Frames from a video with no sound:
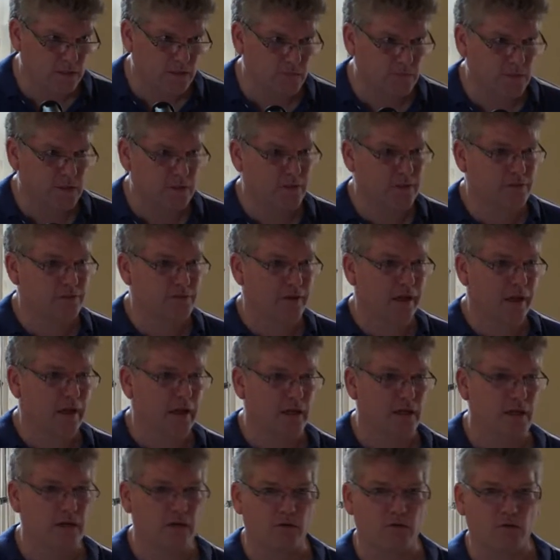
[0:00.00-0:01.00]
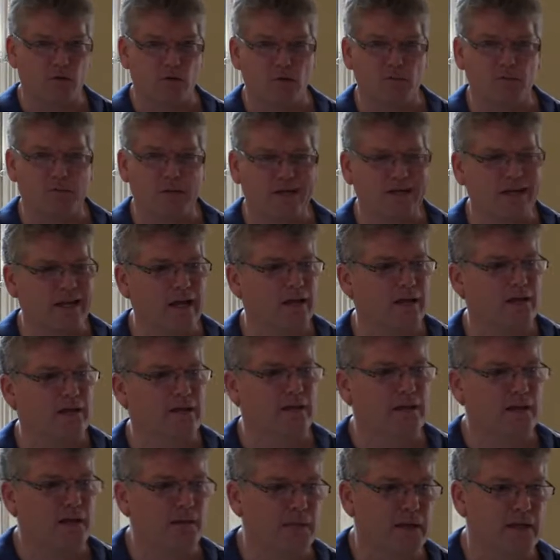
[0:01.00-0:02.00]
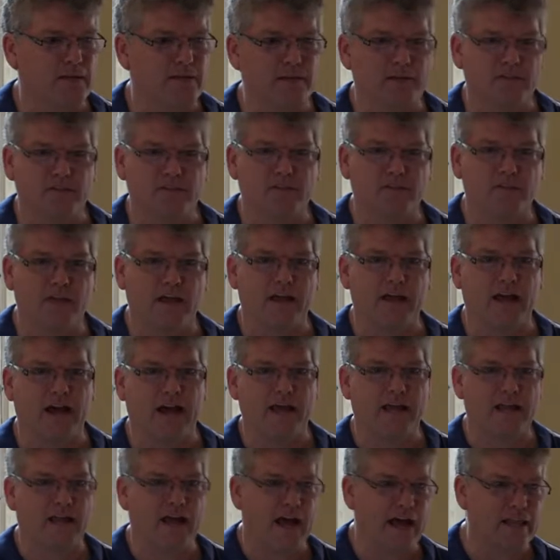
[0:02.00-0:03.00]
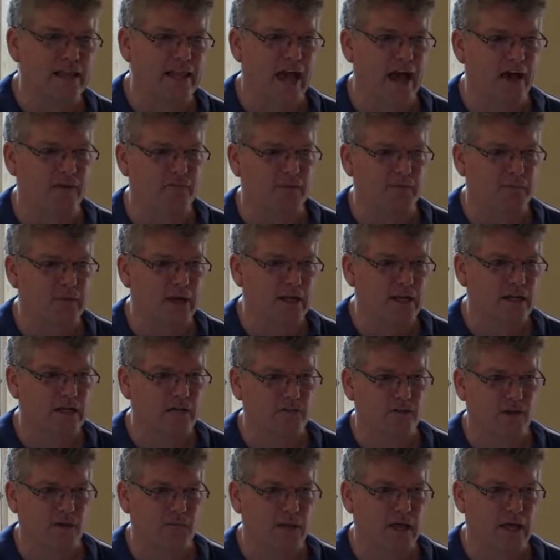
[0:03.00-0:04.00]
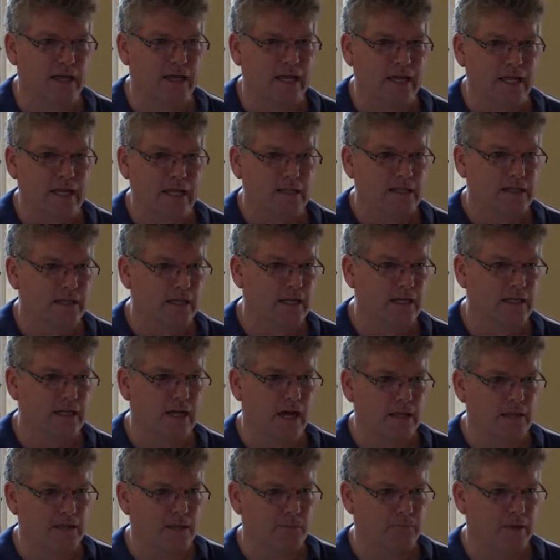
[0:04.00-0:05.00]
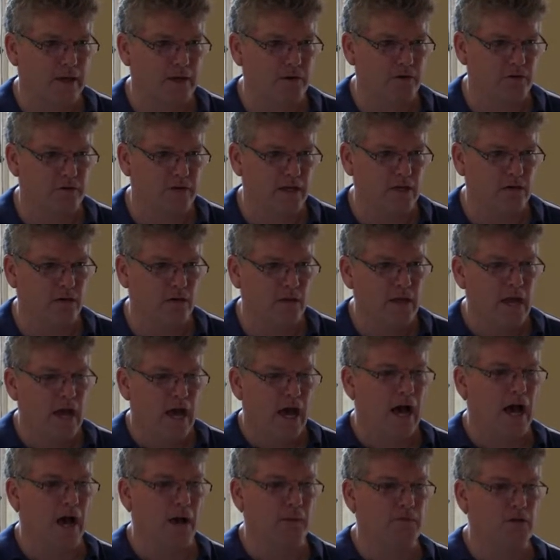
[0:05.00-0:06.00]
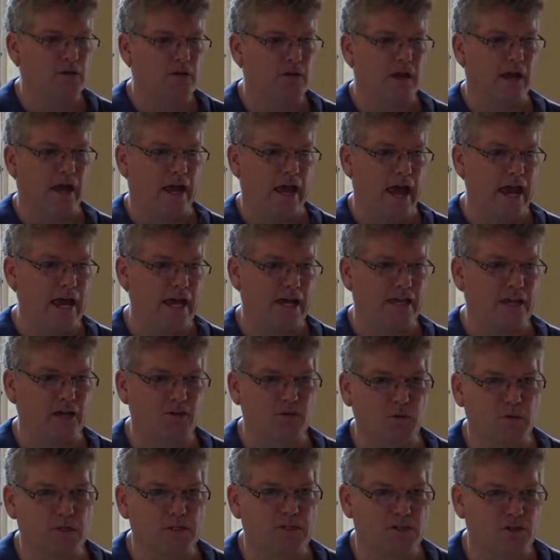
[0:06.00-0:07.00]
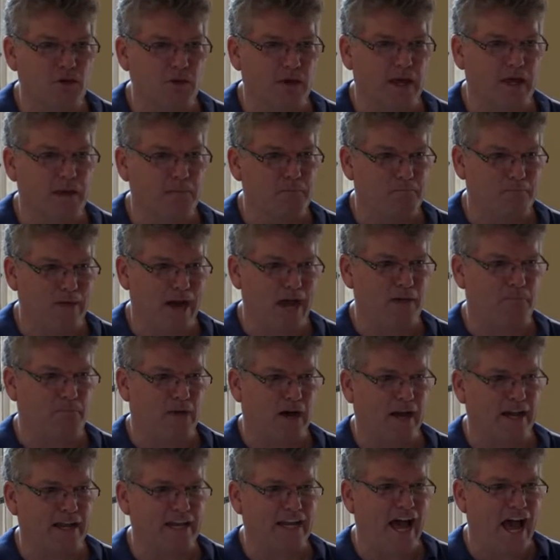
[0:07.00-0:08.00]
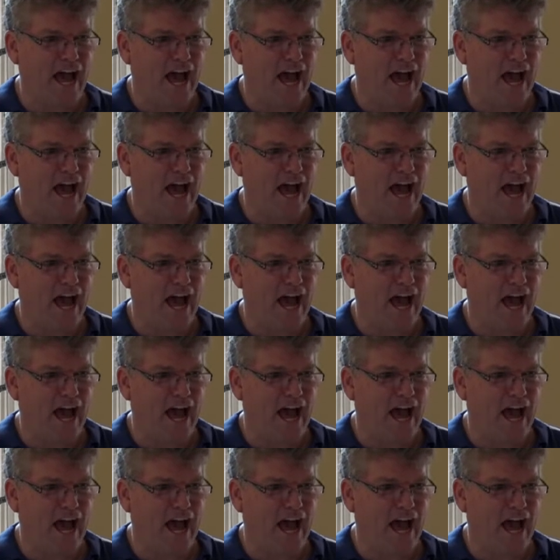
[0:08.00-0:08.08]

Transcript: to be saying in a room, but think about this. I, I laugh about it because I'm like, Lynn got the better deal. Um, hey, guess what you get? My body.